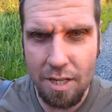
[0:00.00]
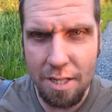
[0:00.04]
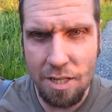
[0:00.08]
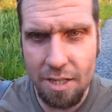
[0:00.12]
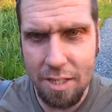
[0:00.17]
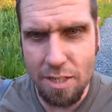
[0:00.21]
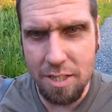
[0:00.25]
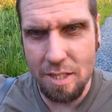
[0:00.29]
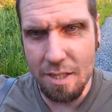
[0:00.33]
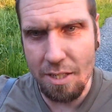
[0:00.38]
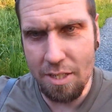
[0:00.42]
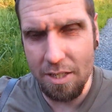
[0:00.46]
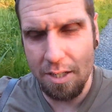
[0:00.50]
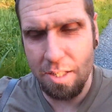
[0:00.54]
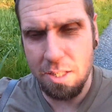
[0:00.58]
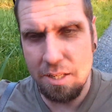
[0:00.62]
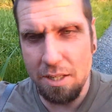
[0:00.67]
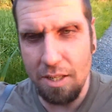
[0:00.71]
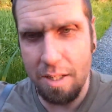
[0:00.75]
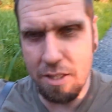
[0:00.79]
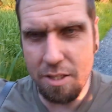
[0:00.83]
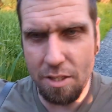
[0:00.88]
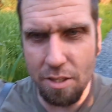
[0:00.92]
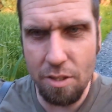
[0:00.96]
the
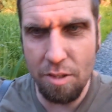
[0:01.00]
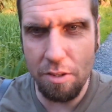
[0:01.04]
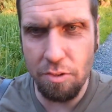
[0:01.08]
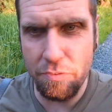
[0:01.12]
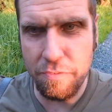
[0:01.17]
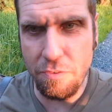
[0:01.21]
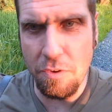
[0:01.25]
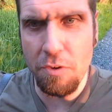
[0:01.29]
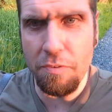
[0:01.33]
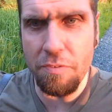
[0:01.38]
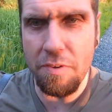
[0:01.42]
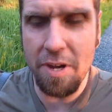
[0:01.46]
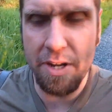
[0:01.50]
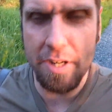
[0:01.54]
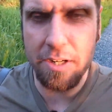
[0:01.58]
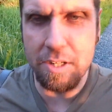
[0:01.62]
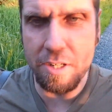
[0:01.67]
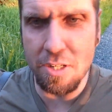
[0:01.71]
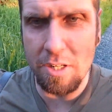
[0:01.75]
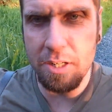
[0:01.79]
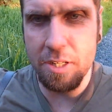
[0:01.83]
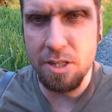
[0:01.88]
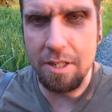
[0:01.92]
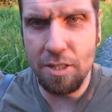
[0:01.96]
viewfinder
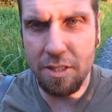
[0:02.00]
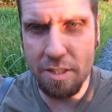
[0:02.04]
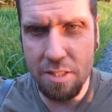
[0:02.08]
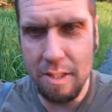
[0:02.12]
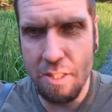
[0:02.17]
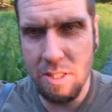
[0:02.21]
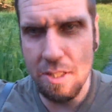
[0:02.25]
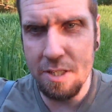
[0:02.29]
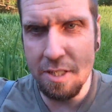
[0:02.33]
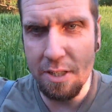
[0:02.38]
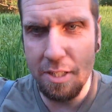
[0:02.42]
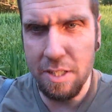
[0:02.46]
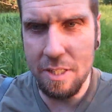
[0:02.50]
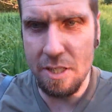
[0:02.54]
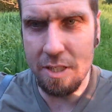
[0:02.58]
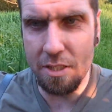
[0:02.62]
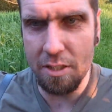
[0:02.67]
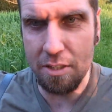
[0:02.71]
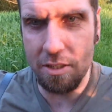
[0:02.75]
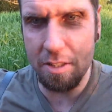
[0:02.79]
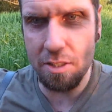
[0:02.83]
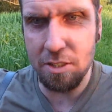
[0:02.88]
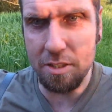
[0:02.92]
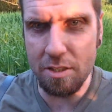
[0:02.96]
seems to
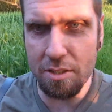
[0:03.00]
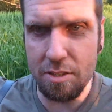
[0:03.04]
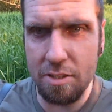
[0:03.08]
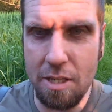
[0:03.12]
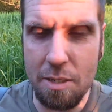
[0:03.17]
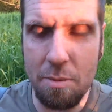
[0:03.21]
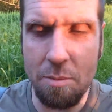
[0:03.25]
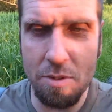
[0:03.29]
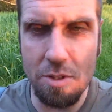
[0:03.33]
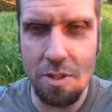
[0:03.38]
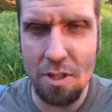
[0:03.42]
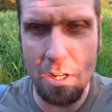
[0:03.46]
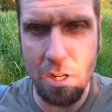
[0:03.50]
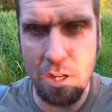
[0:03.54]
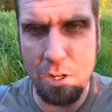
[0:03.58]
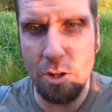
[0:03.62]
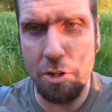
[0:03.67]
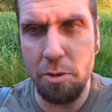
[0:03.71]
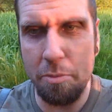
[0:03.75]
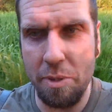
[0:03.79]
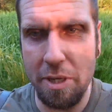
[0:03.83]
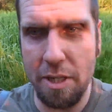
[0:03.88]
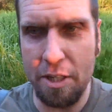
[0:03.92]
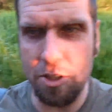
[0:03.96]
illuminate
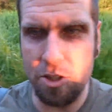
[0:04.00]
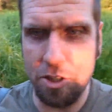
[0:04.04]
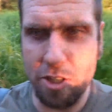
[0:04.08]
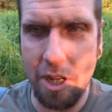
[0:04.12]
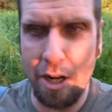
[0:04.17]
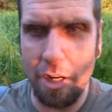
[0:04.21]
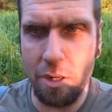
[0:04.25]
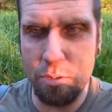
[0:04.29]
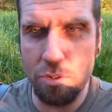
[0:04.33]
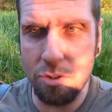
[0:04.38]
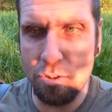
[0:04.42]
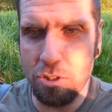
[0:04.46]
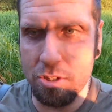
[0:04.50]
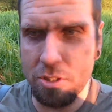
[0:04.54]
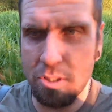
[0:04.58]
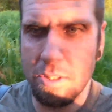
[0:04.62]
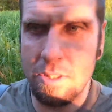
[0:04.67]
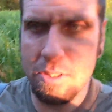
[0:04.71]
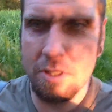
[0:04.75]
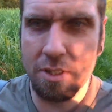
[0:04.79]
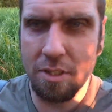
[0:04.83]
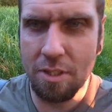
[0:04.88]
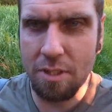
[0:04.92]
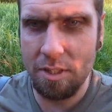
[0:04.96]
shadows
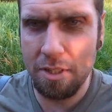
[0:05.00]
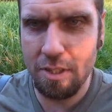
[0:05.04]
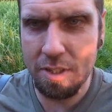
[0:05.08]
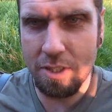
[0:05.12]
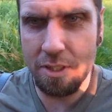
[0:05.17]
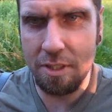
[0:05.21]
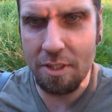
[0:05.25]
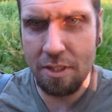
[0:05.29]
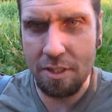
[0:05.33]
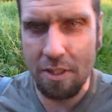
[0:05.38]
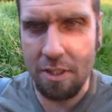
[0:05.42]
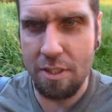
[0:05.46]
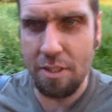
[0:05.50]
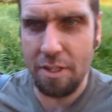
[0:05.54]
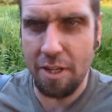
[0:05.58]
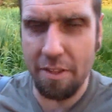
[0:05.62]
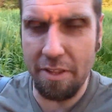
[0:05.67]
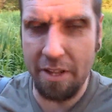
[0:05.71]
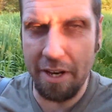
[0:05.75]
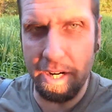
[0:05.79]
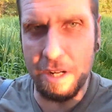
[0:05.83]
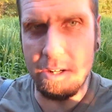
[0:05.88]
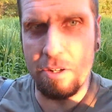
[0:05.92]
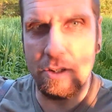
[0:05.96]
in the Nikon, so you can
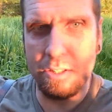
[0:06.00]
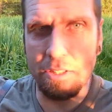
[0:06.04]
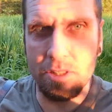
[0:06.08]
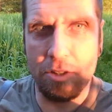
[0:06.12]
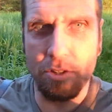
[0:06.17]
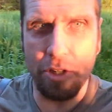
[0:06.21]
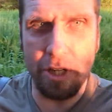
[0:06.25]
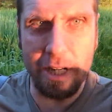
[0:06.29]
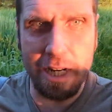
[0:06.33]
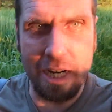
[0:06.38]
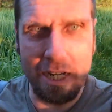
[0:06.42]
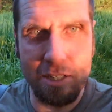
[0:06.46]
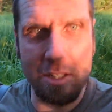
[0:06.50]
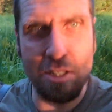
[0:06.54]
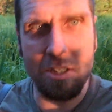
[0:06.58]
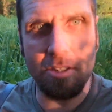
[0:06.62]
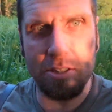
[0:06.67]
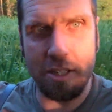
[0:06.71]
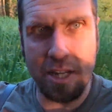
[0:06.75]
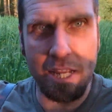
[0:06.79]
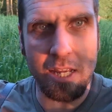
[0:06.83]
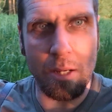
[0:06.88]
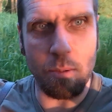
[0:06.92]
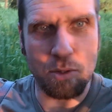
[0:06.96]
actually see what's happening a
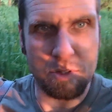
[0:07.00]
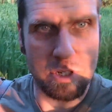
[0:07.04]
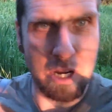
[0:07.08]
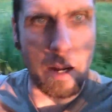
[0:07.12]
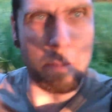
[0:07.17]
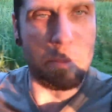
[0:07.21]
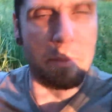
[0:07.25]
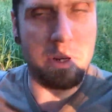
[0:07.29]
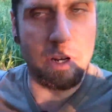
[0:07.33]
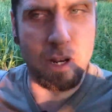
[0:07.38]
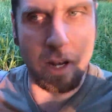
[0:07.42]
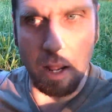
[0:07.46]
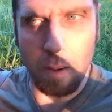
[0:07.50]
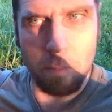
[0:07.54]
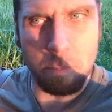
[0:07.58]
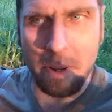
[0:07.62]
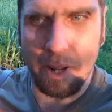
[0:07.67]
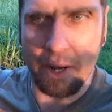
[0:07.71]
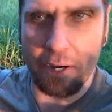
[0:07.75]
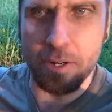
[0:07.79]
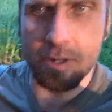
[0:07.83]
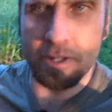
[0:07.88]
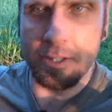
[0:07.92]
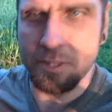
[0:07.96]
lot better.
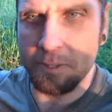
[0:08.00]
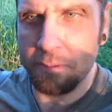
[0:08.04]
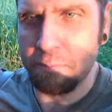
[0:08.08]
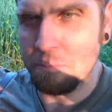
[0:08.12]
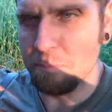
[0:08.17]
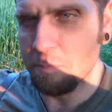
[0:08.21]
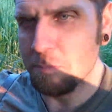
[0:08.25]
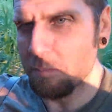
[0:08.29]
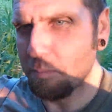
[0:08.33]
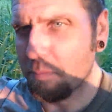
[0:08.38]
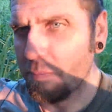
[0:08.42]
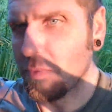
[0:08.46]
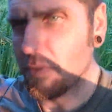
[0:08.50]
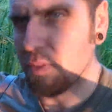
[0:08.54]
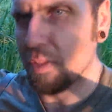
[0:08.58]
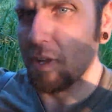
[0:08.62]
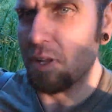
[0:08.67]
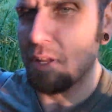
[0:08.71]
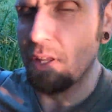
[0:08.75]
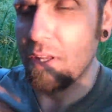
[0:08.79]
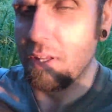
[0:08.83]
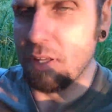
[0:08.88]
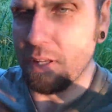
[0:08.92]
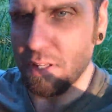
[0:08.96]
Not real
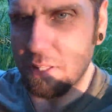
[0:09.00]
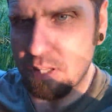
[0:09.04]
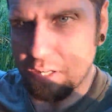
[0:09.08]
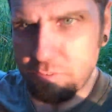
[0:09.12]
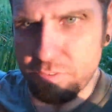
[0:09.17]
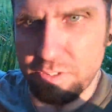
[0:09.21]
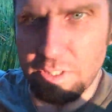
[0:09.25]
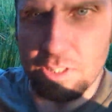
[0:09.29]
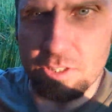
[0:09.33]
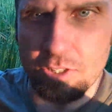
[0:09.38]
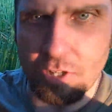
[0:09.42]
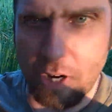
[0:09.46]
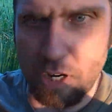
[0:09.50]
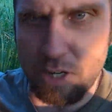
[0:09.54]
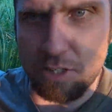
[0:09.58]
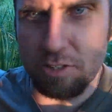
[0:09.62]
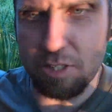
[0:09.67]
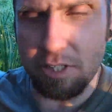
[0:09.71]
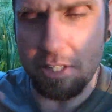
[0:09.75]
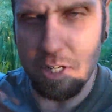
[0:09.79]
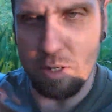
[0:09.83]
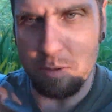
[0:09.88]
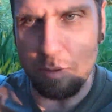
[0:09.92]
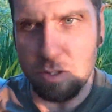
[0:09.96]
dark scene there with the silhouette of the
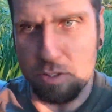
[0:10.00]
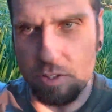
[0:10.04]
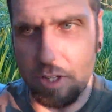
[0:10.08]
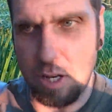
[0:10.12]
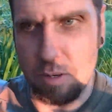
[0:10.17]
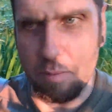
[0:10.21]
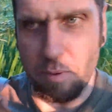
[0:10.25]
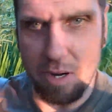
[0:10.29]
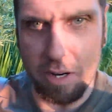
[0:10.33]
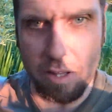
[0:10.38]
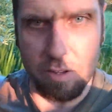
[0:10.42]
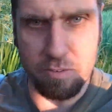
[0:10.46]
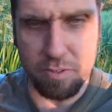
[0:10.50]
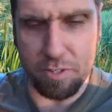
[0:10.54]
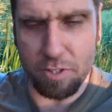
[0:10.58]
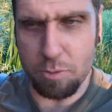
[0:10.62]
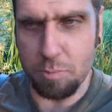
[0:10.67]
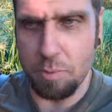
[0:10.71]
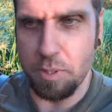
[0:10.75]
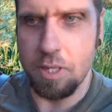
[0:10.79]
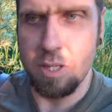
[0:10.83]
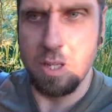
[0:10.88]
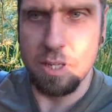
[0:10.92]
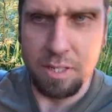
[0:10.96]
fisherman.
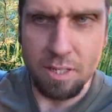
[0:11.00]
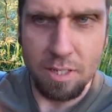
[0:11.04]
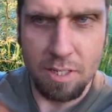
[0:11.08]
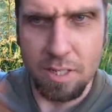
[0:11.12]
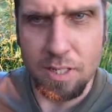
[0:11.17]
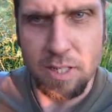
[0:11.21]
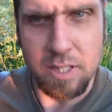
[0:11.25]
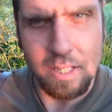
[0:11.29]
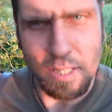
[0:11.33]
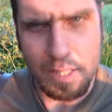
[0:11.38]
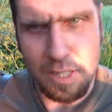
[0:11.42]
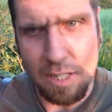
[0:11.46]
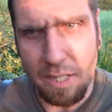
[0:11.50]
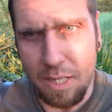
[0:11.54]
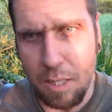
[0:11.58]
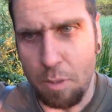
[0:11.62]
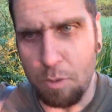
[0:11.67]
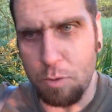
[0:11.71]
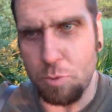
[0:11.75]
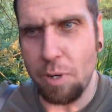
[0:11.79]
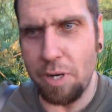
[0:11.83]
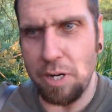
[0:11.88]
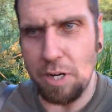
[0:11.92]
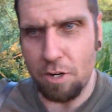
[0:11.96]
It's quite hard for me to actually
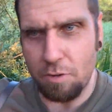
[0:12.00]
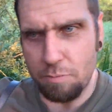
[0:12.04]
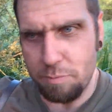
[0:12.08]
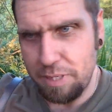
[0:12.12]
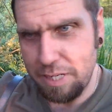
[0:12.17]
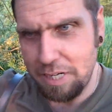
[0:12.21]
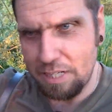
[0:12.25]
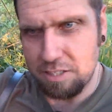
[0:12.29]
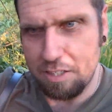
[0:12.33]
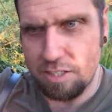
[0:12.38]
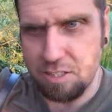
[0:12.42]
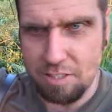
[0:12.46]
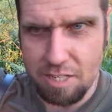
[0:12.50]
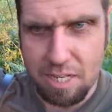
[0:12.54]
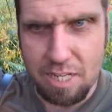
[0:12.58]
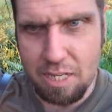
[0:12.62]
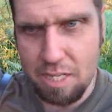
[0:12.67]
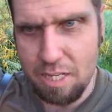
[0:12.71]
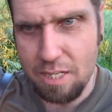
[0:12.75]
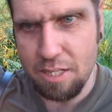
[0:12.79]
see the silhouette,